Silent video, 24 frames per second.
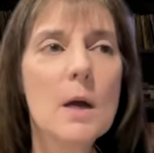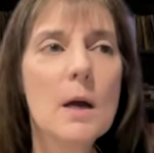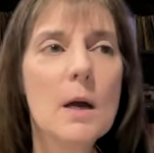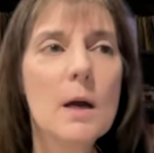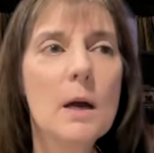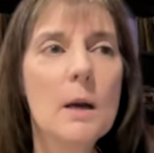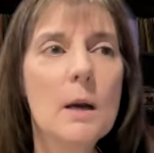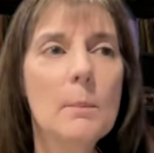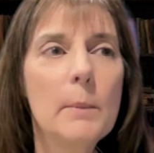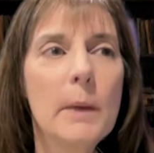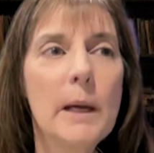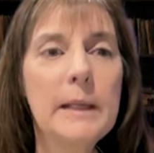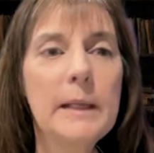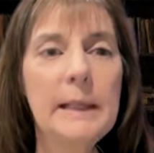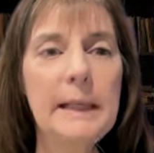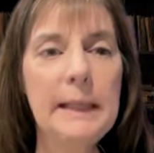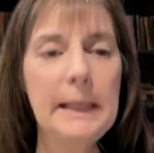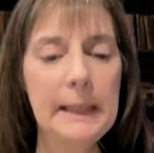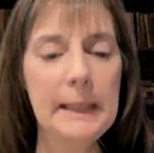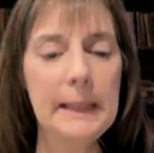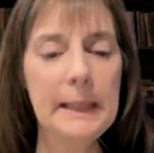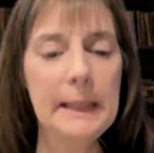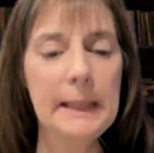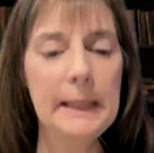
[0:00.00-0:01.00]
And
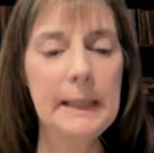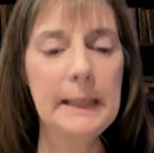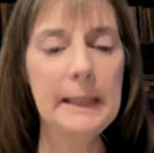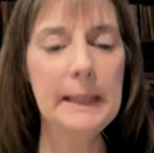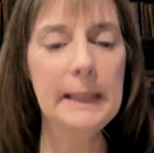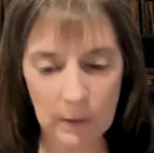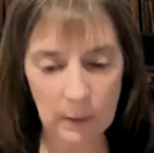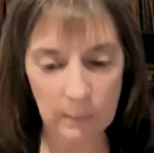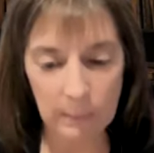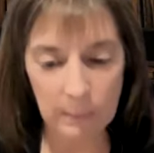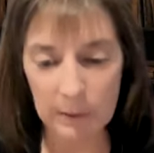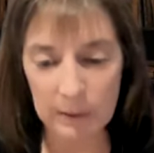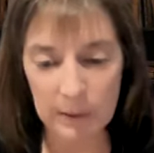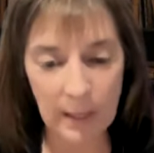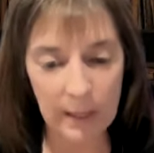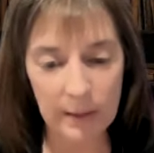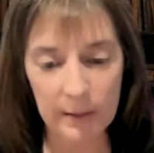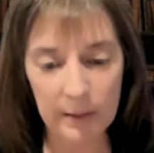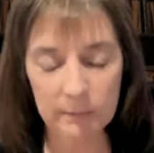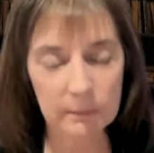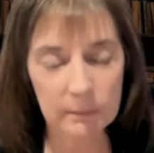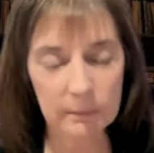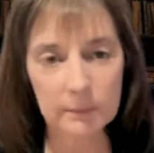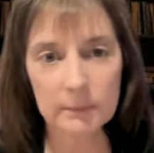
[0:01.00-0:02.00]
he had,
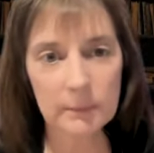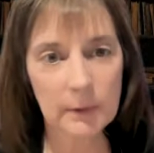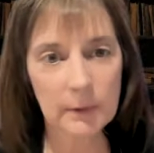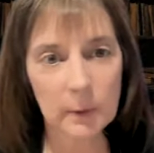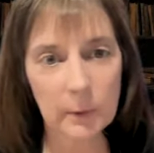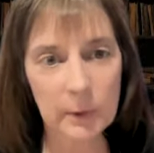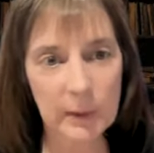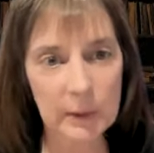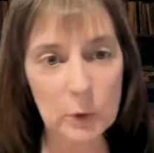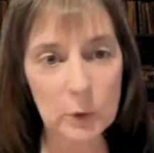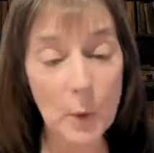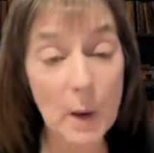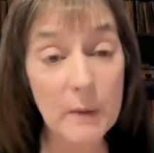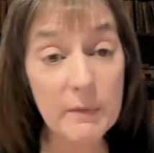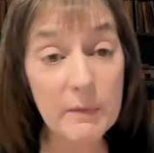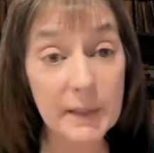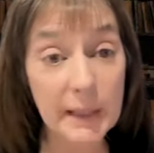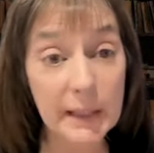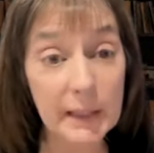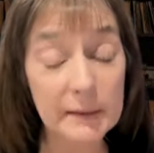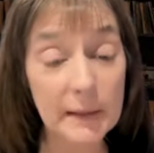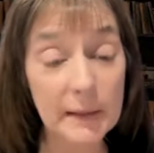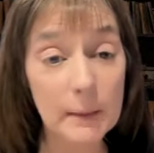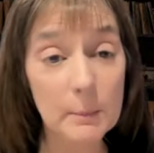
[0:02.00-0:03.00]
he knew
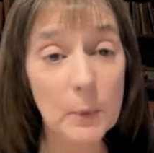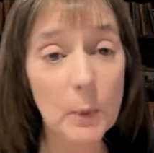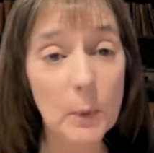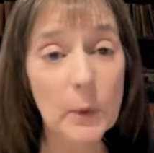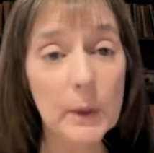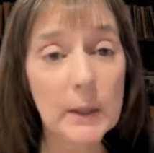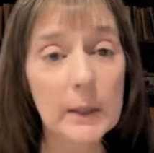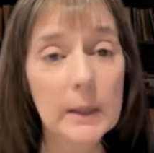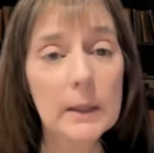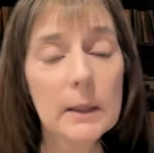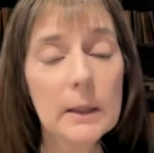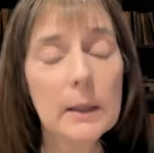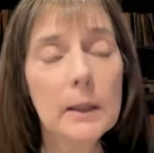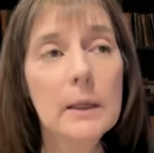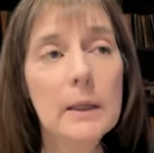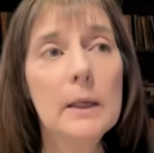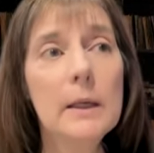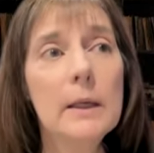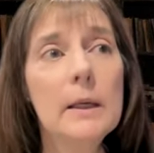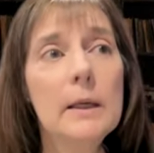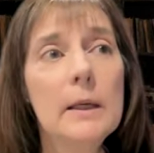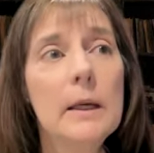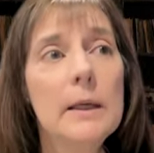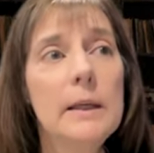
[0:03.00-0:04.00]
everything at that point.
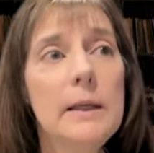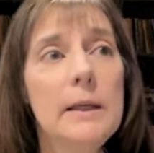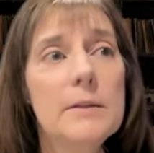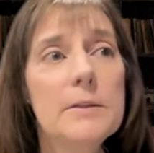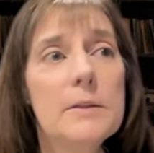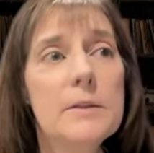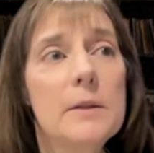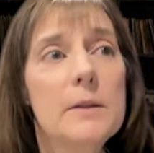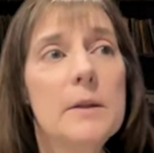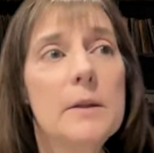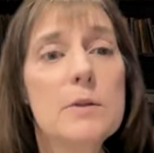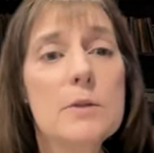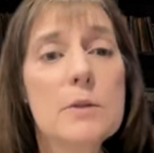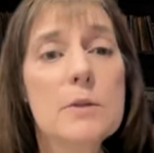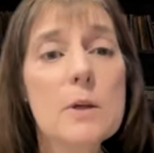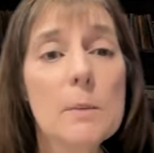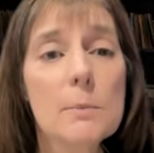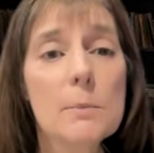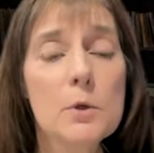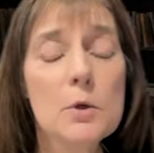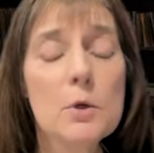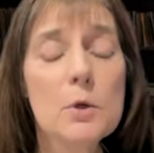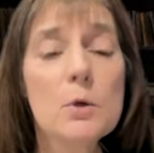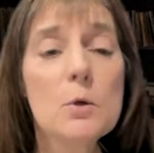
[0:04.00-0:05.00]
And he said, this is up
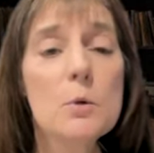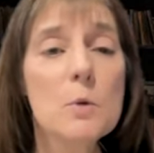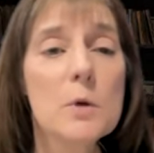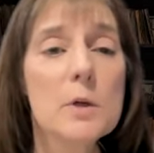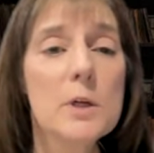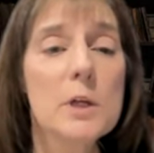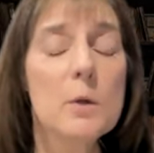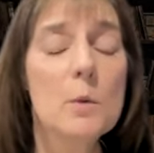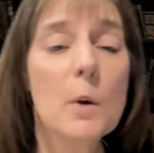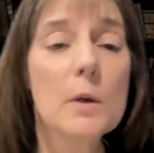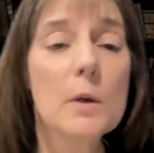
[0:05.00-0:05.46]
to you. What do you want